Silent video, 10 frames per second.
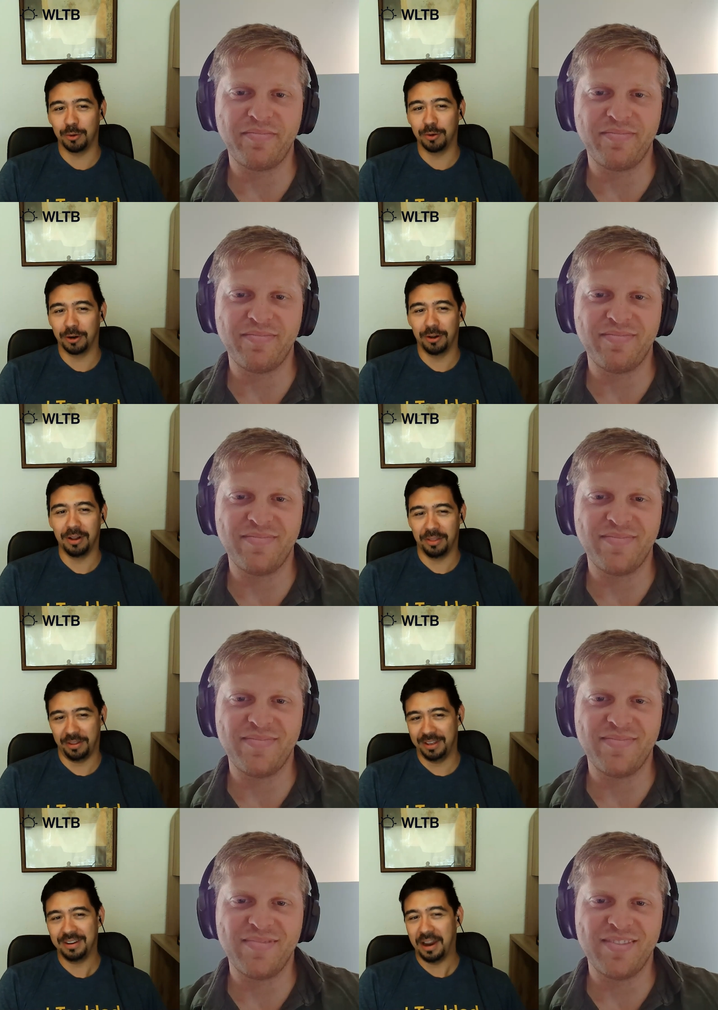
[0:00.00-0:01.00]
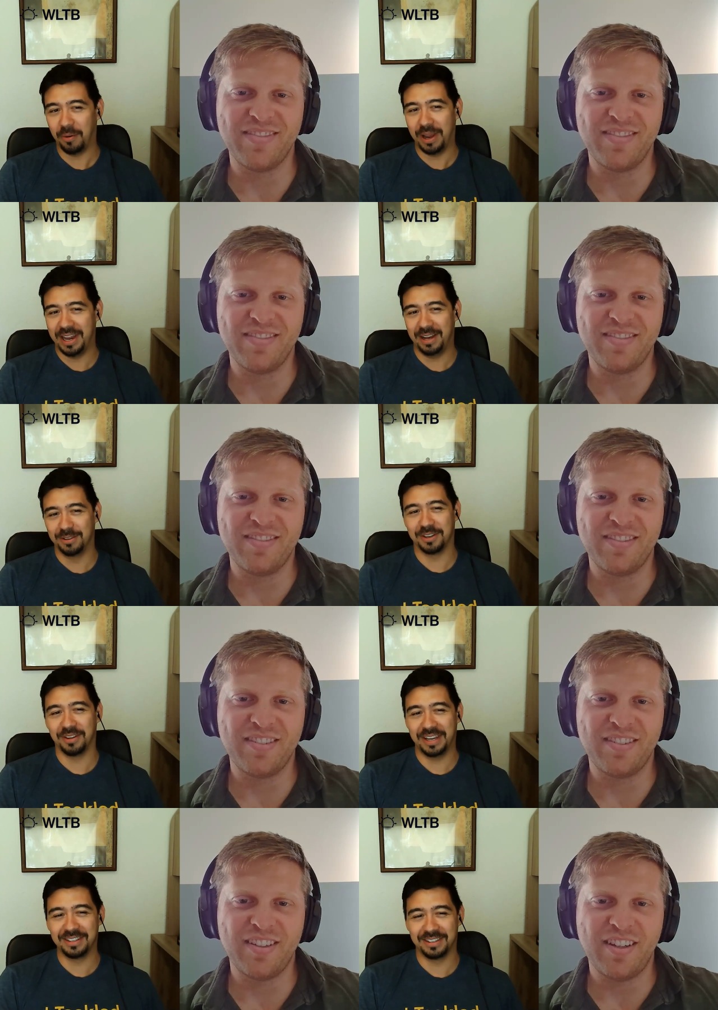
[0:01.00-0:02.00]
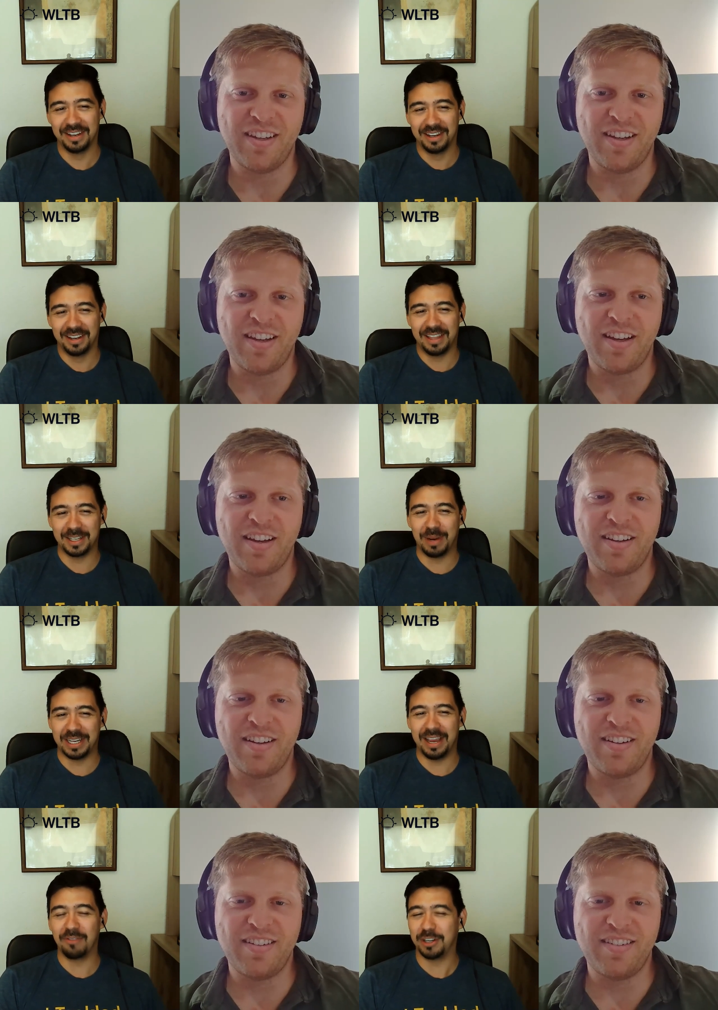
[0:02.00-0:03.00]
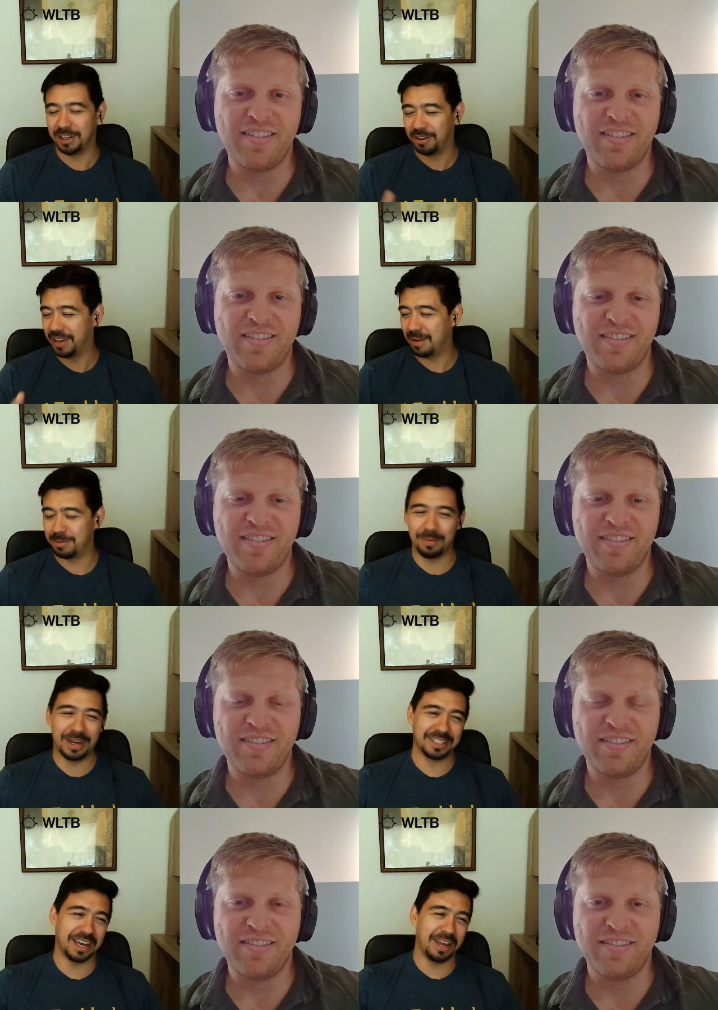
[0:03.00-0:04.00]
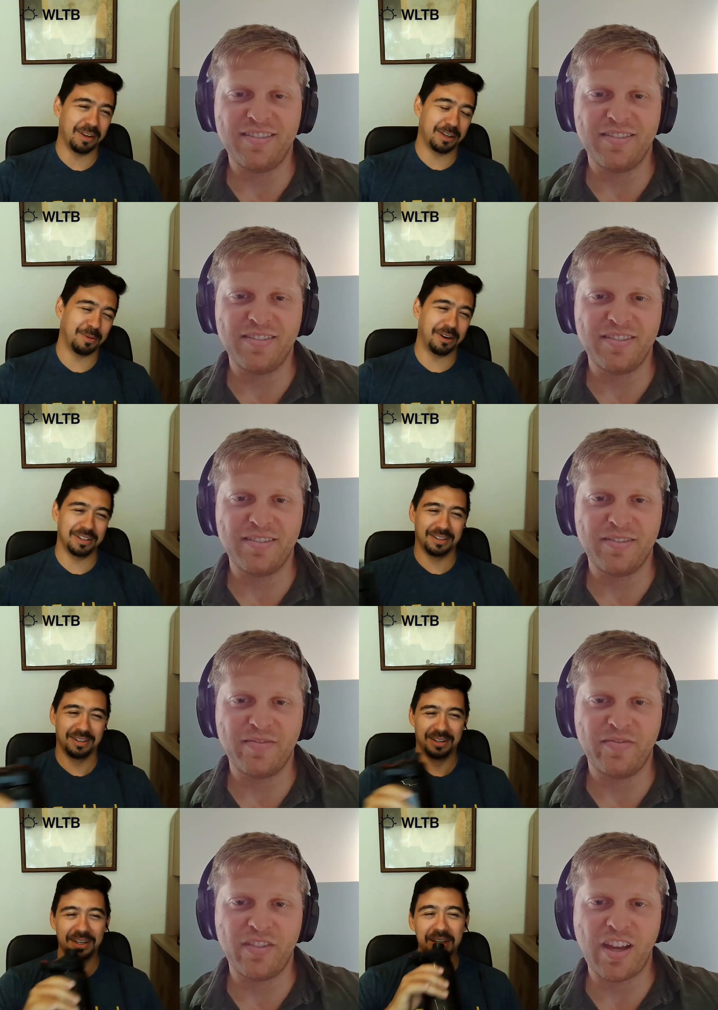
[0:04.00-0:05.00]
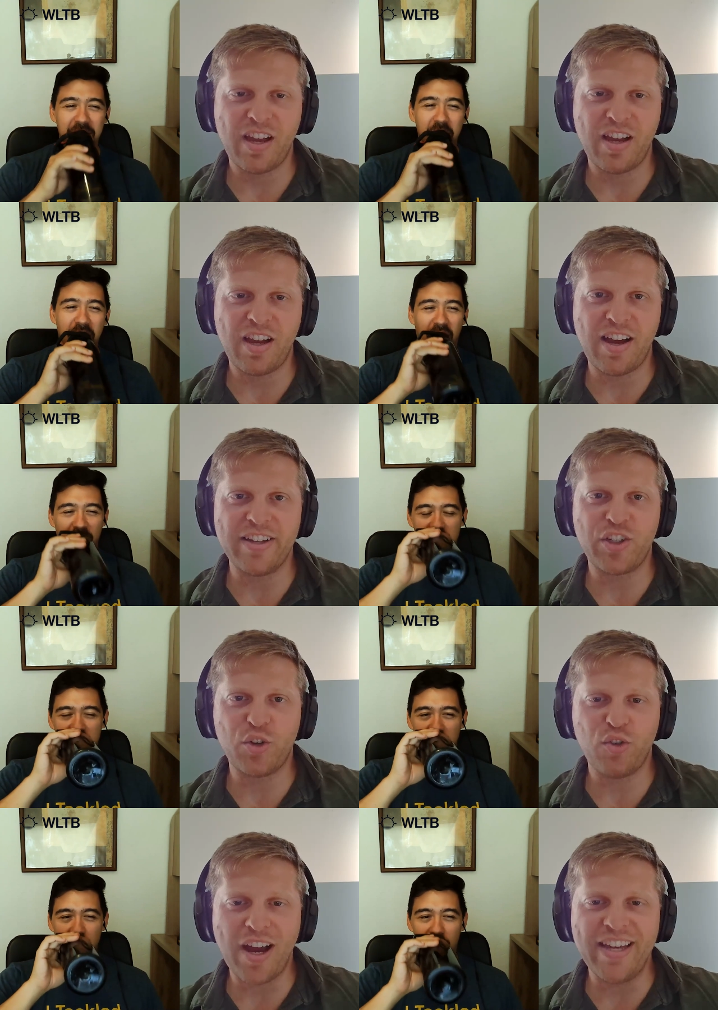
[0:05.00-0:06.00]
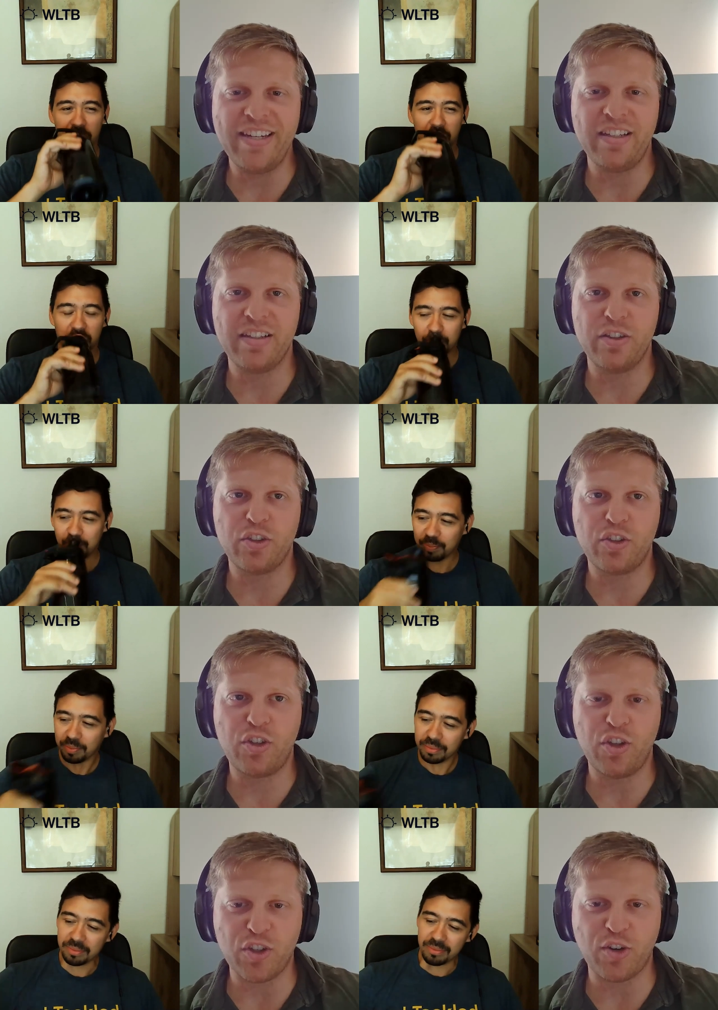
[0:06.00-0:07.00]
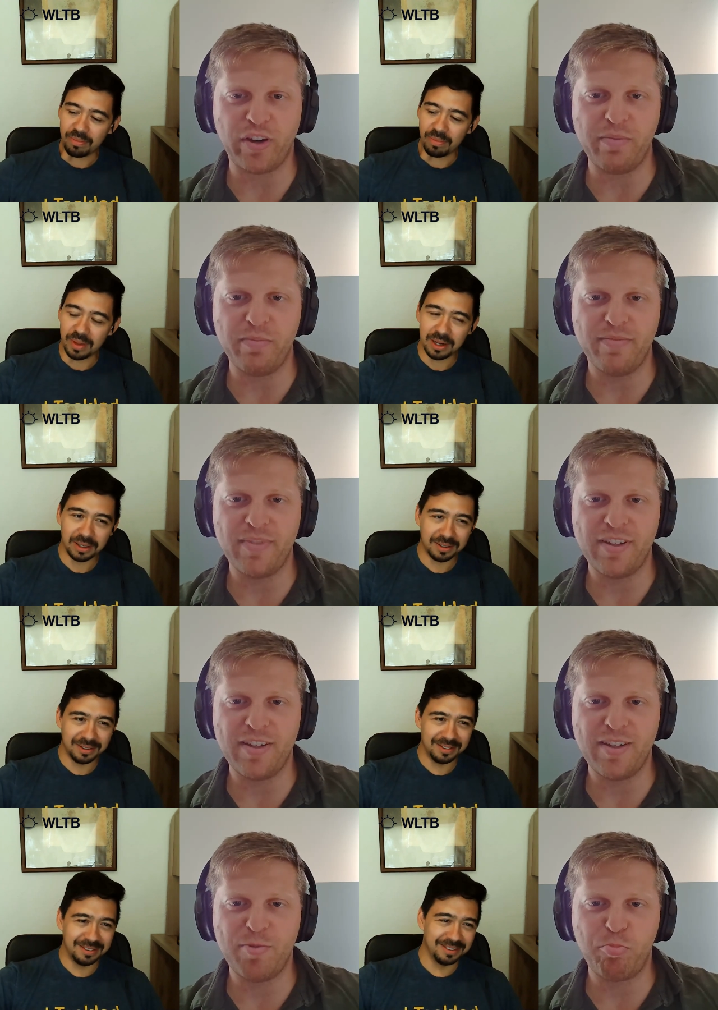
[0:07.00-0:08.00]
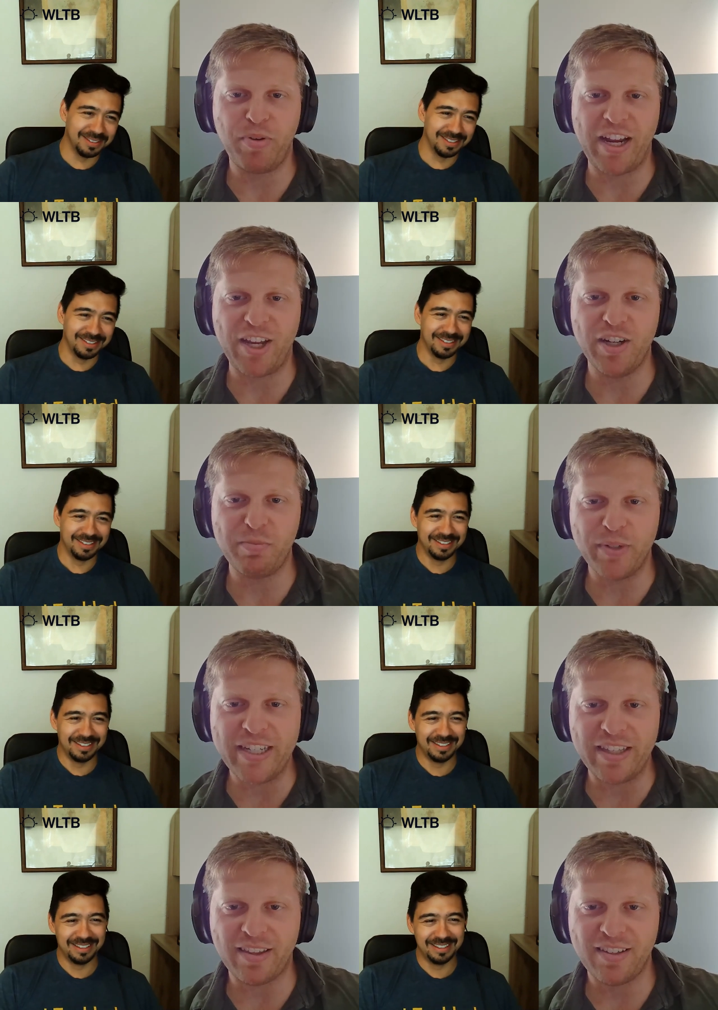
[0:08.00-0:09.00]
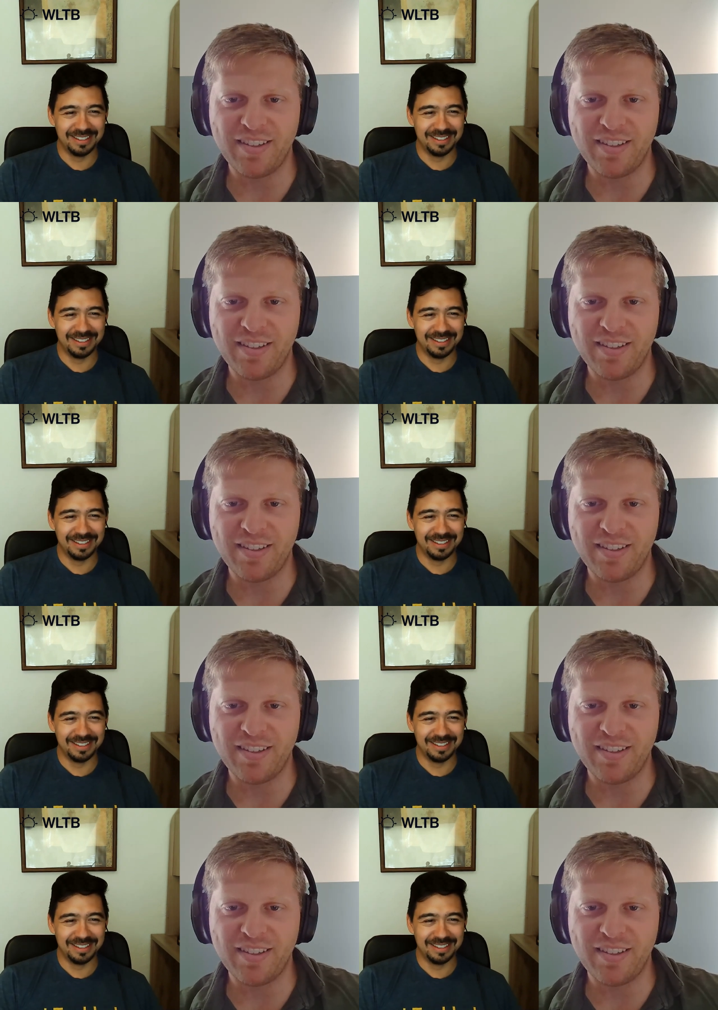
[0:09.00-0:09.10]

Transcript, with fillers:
Speaker 1: schoolgirl on the entire way down. So that's that's my every single time it's been my skydiving experience.
Speaker 2: I tried to scream, but I couldn't breathe